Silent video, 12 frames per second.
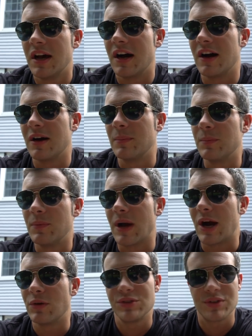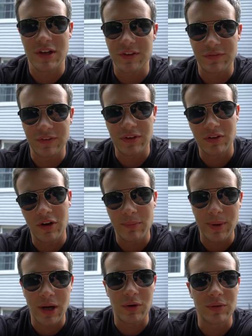how would you guys feel
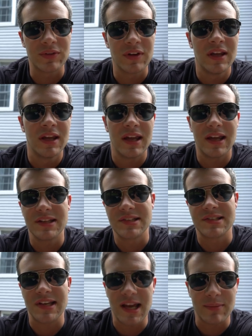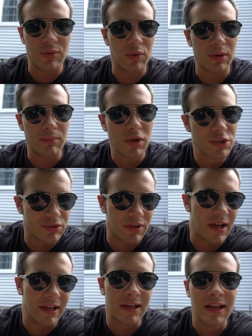about a Sad Boy merch
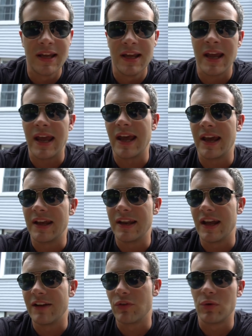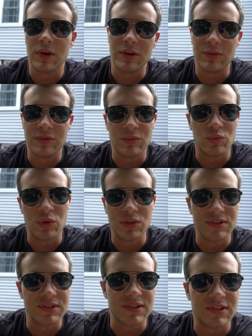line? And everyone
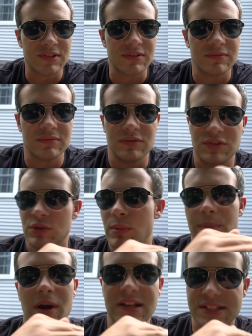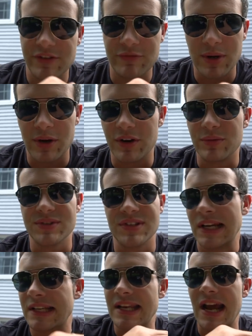was super positive about it. It was
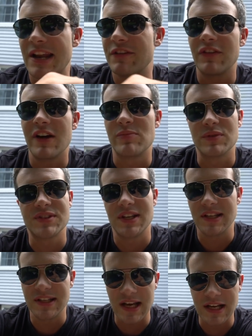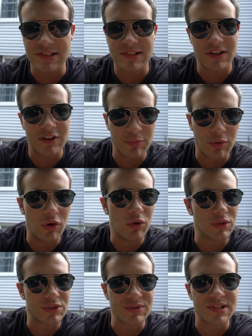like 95% yes on the poll,
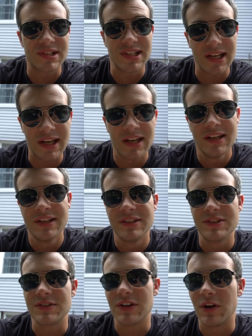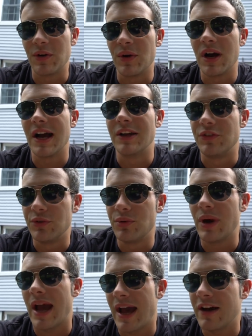which is sick. So I
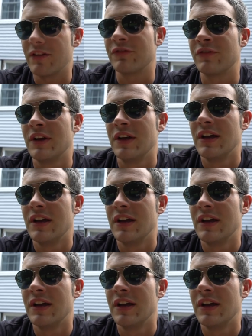do have